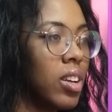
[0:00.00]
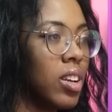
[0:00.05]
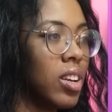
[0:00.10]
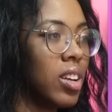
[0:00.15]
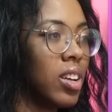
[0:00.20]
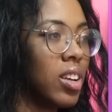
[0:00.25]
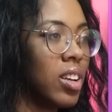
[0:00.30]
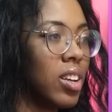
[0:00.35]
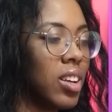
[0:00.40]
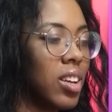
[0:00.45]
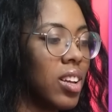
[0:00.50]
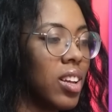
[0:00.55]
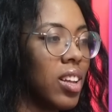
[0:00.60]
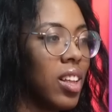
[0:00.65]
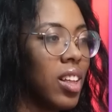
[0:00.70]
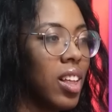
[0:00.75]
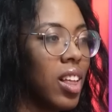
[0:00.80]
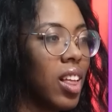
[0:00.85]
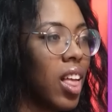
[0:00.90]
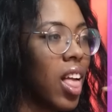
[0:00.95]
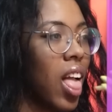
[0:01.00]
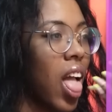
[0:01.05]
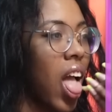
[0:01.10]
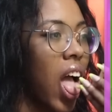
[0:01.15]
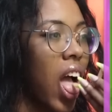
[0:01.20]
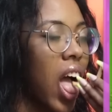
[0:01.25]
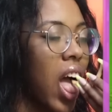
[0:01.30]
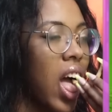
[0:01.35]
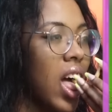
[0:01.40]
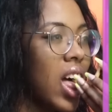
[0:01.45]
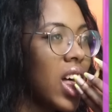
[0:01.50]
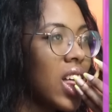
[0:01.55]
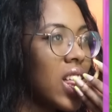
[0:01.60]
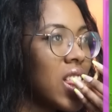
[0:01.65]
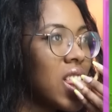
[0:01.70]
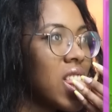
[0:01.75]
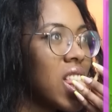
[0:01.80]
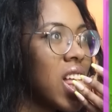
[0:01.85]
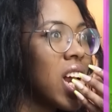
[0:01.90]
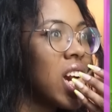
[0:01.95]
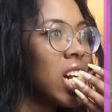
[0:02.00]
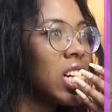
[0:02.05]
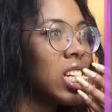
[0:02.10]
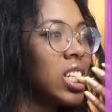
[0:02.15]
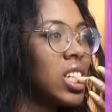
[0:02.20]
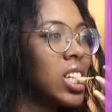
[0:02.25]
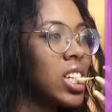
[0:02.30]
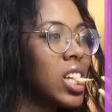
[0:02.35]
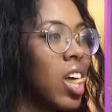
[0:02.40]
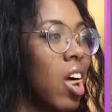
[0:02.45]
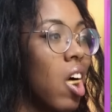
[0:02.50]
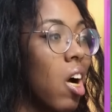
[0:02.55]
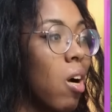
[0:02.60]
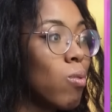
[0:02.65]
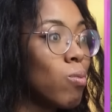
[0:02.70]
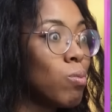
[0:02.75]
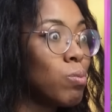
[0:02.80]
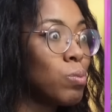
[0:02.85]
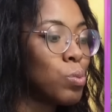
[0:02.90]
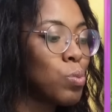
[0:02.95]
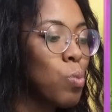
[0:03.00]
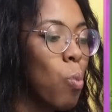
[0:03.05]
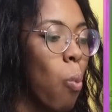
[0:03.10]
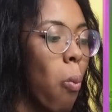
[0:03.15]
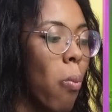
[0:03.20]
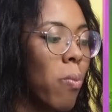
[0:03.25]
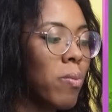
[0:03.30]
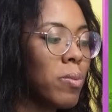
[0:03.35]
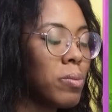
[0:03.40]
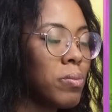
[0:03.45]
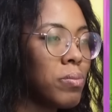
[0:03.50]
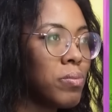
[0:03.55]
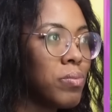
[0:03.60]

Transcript: Nothing is said.